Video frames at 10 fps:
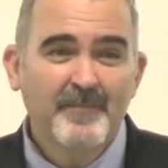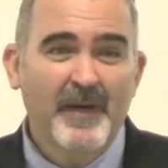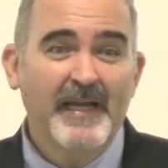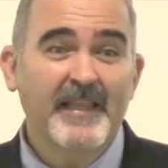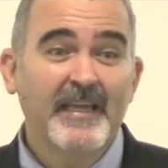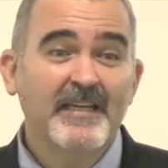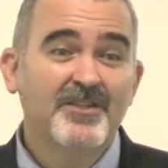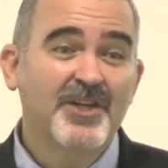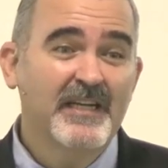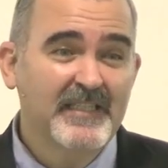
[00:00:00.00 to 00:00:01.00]
by the
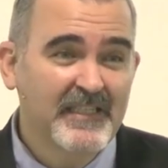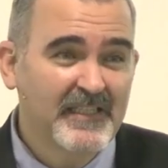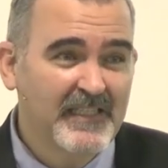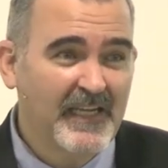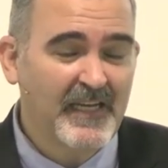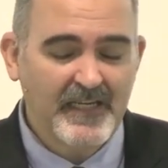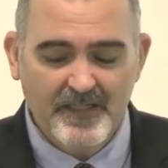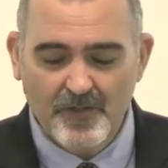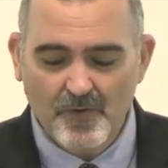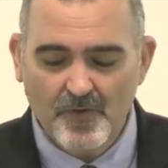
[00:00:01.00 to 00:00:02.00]
injustice that he
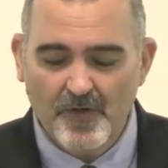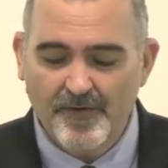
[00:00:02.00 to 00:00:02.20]
saw